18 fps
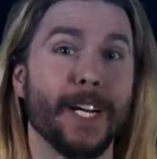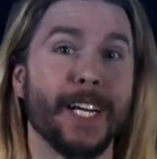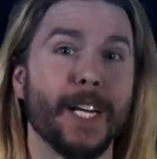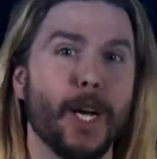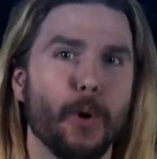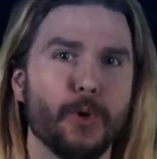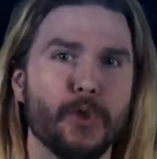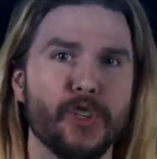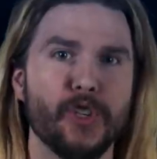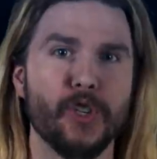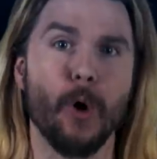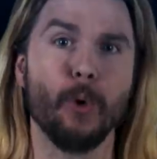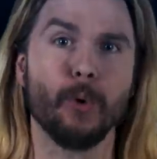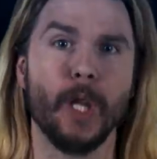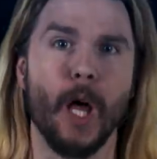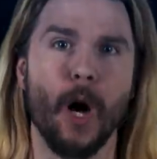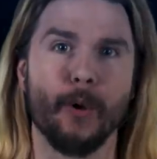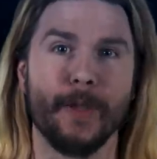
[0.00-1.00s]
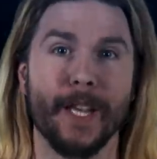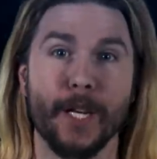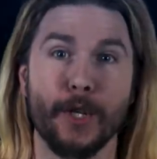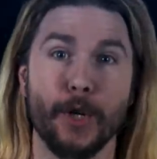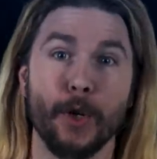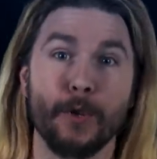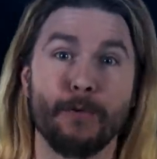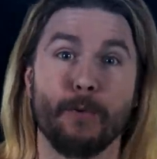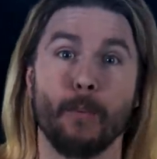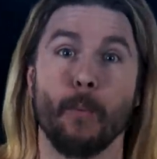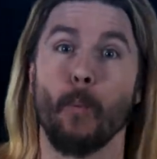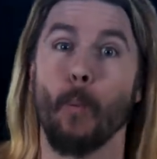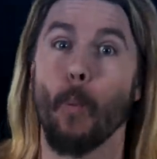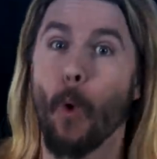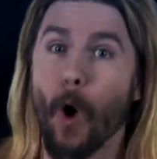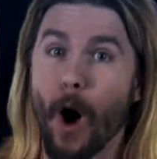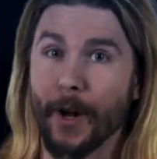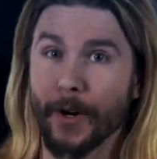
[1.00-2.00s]
can go so low that it turns
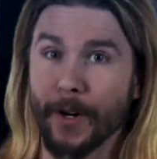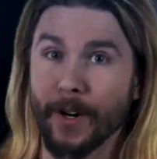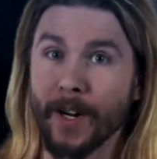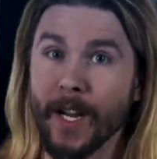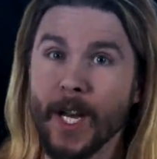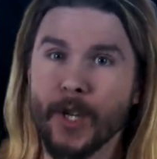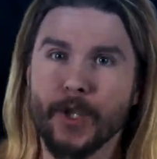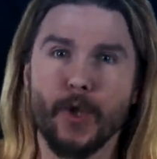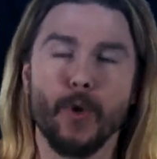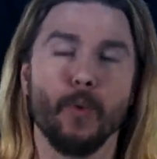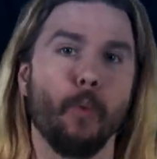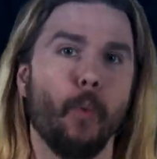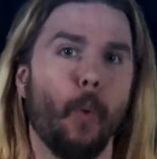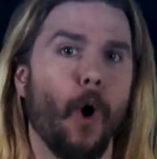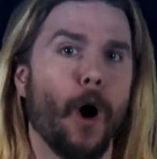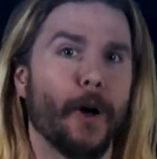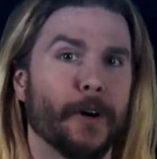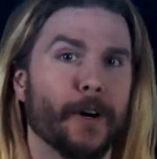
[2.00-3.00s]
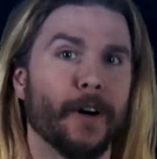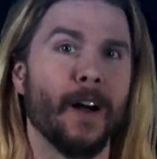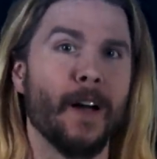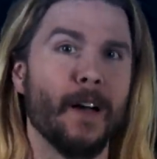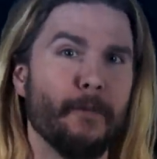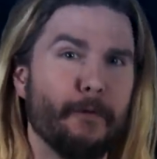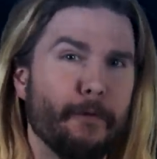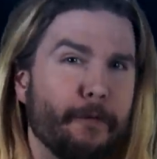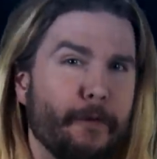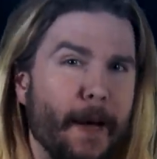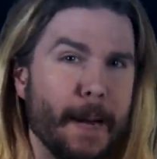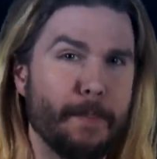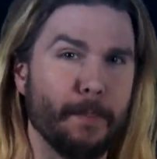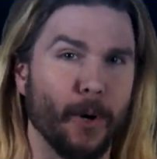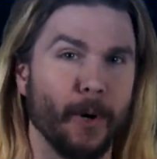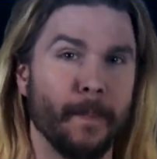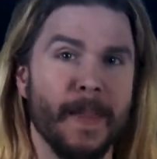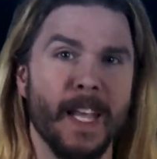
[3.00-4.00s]
from water to water
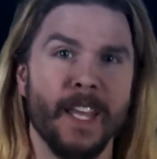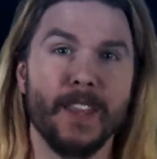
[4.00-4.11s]
vapor.